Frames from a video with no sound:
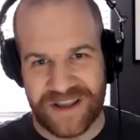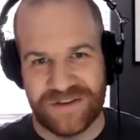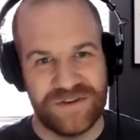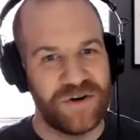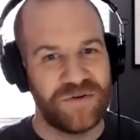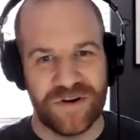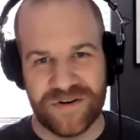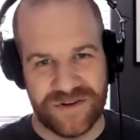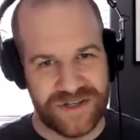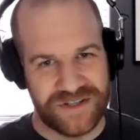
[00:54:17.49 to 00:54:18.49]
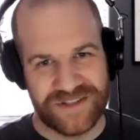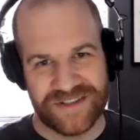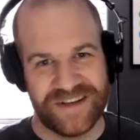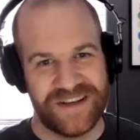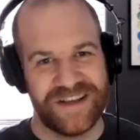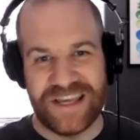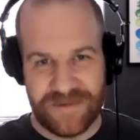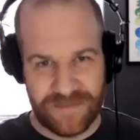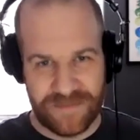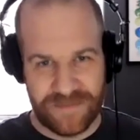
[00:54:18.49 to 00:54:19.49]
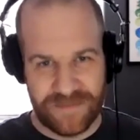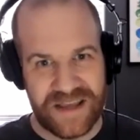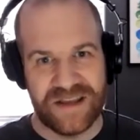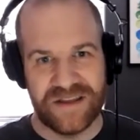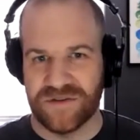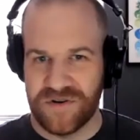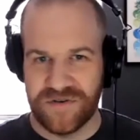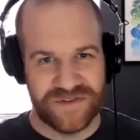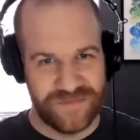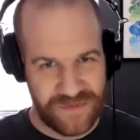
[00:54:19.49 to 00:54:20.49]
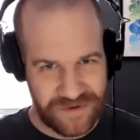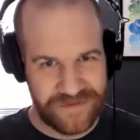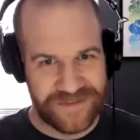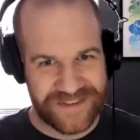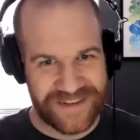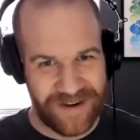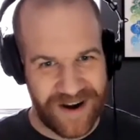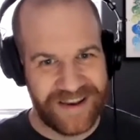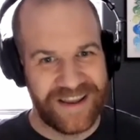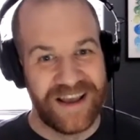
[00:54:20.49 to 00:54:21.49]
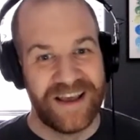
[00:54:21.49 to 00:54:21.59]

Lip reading: I can no longer just keep playing and learn some moves, right?